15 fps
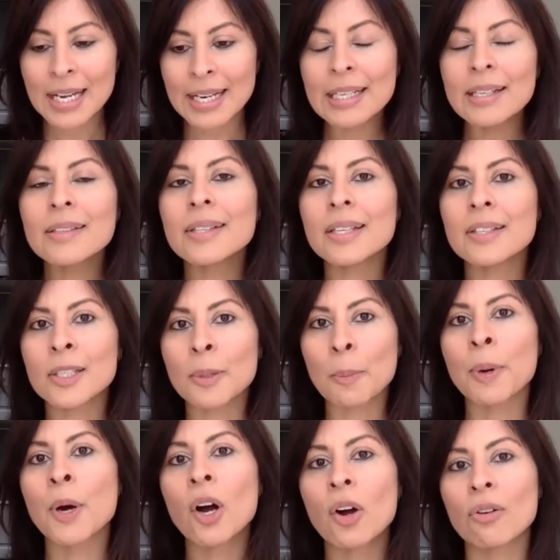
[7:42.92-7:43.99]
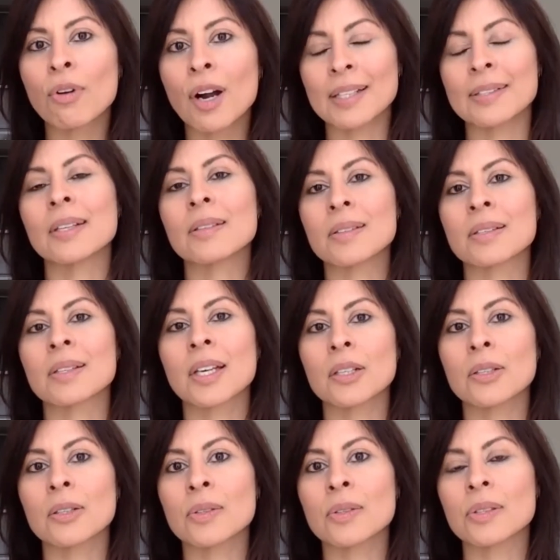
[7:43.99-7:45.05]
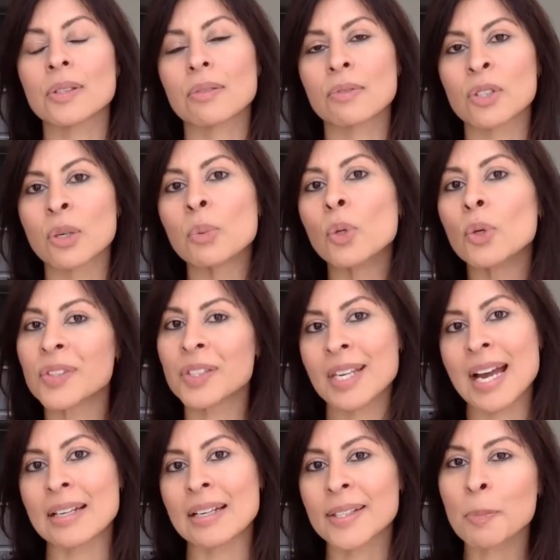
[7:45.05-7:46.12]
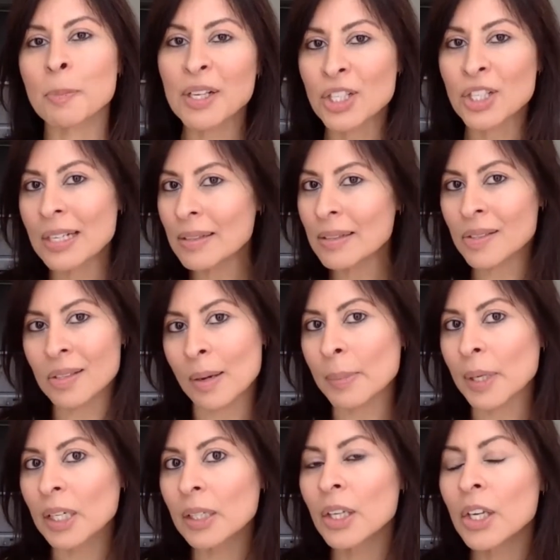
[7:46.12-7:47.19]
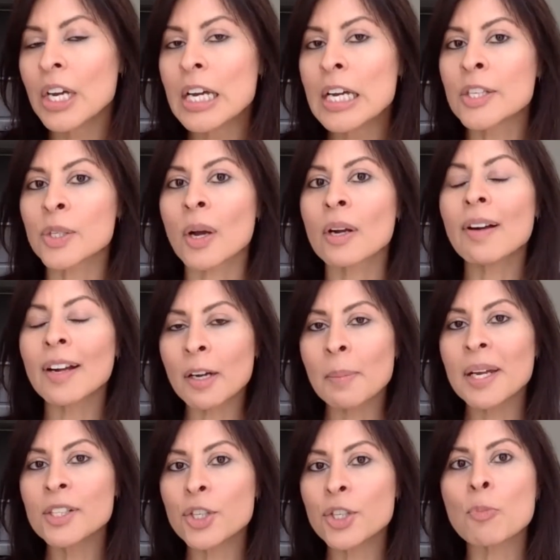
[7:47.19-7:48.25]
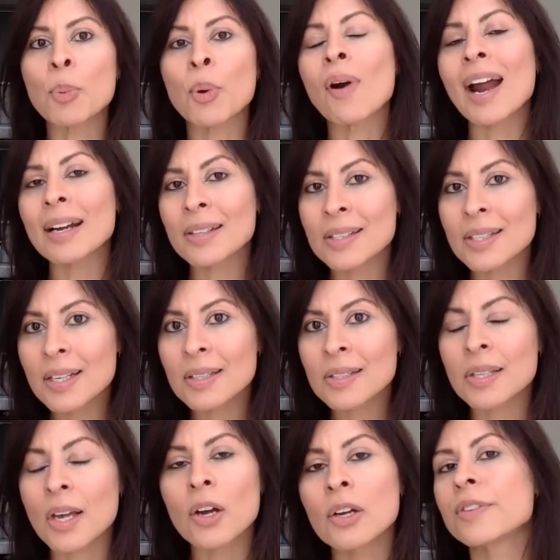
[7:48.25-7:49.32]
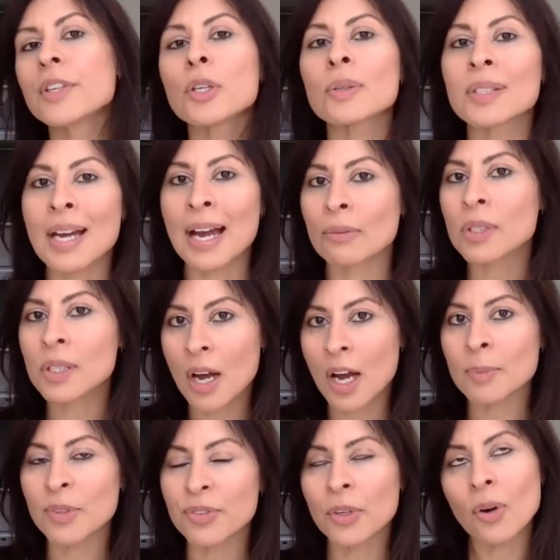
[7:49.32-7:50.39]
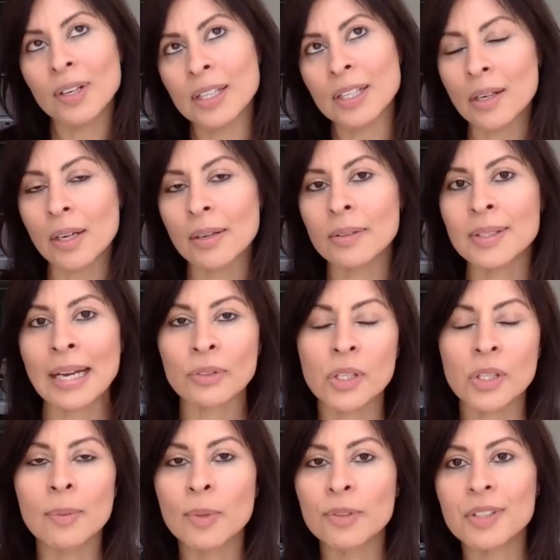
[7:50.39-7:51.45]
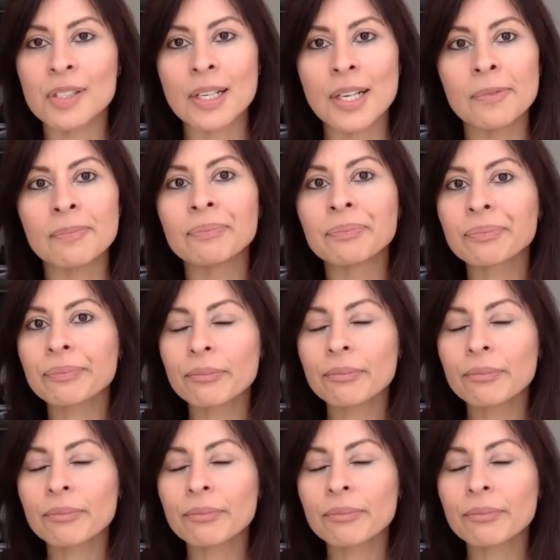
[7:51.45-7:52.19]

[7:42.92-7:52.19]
easy to put writing skills towards the end, especially in the summer. So I recommend you practice over your downtime, if you've got any downtime, obviously.